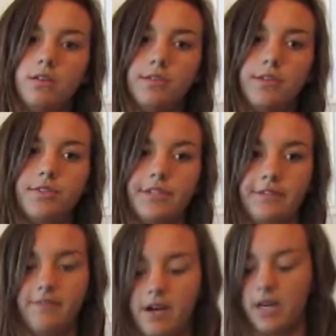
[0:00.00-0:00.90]
So for
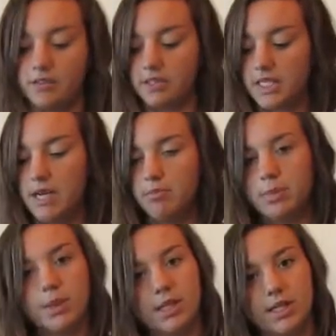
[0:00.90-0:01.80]
your final step,
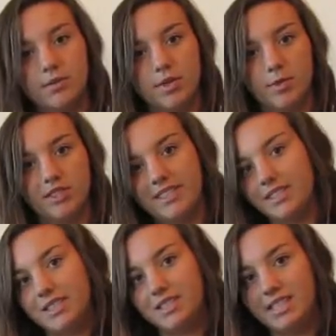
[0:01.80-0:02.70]
the most
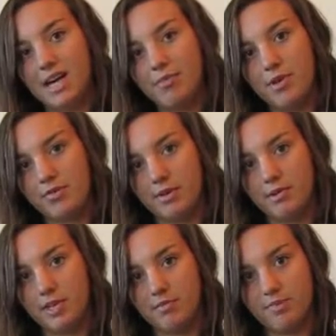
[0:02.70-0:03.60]
easy step and
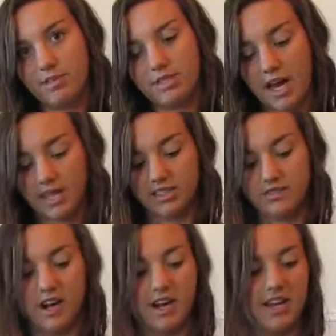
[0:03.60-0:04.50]
probably the most
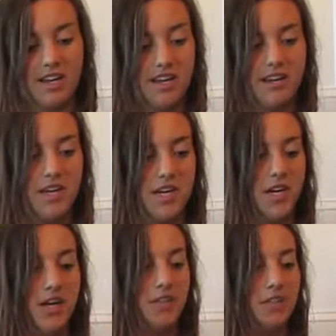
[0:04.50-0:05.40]
satisfying,
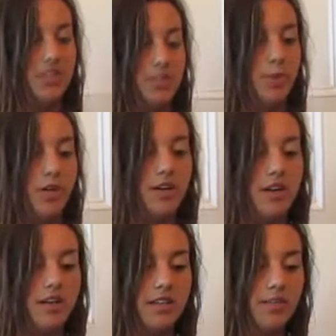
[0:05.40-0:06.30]
you're just
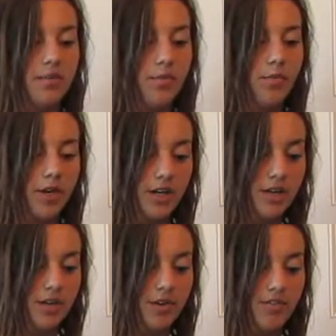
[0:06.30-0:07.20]
gonna want to
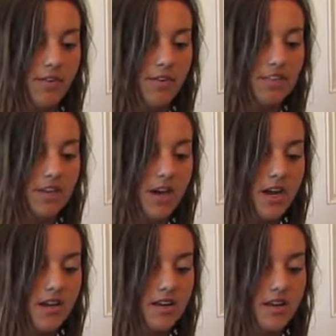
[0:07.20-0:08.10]
clip your photos
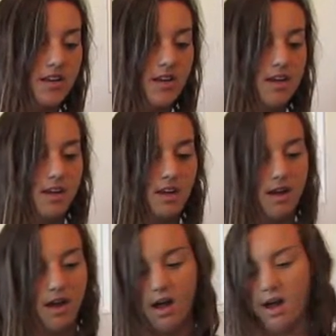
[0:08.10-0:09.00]
on.
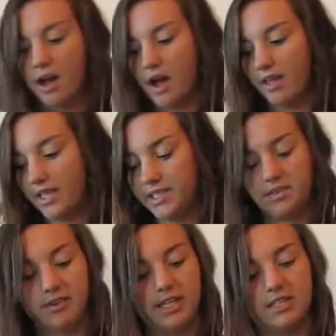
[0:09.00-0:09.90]
I like
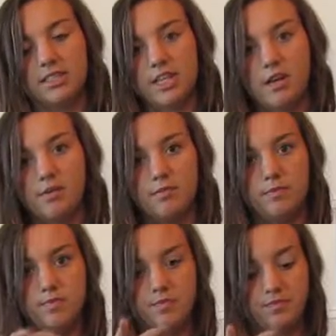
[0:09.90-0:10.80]
to arrange
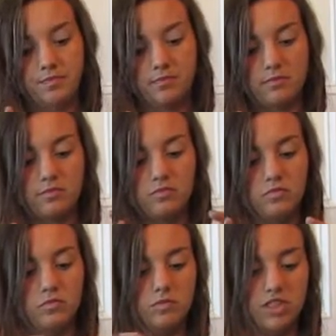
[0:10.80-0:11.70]
them
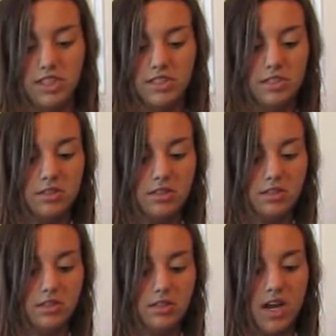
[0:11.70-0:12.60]
just
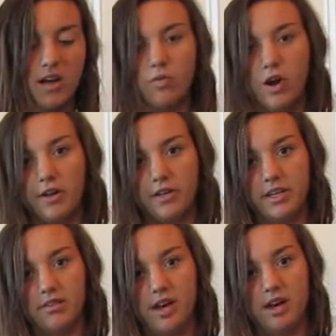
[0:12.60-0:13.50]
kind of
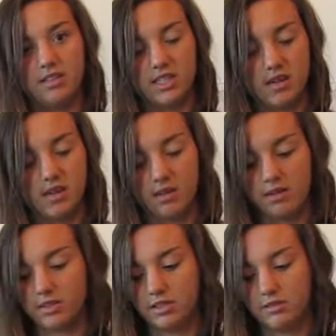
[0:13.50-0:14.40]
wildly around, and I think it
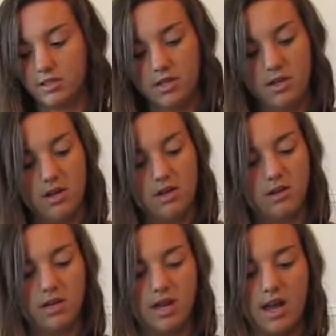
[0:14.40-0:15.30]
looks
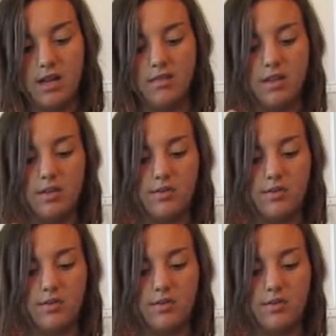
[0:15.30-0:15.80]
good any way